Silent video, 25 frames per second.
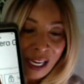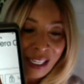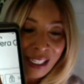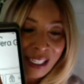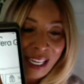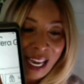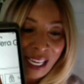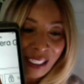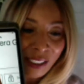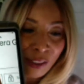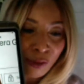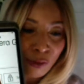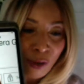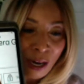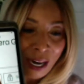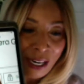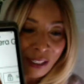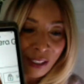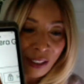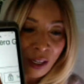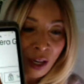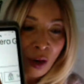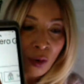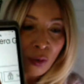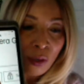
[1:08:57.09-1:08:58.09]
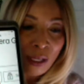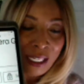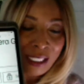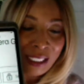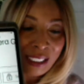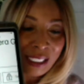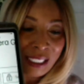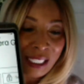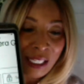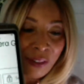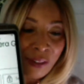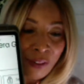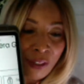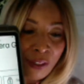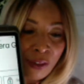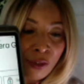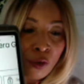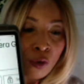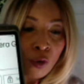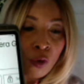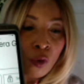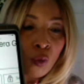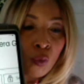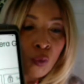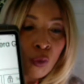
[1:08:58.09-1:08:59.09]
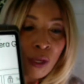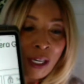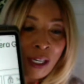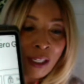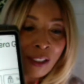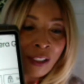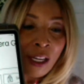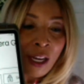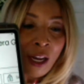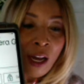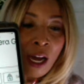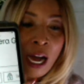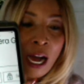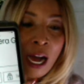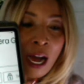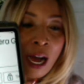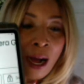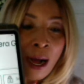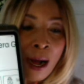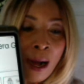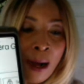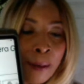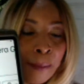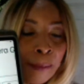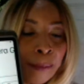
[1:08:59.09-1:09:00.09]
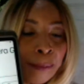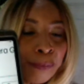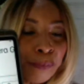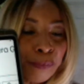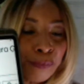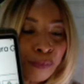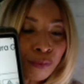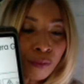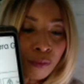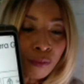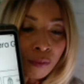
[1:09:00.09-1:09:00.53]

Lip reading: That's right now is leaving you with $103.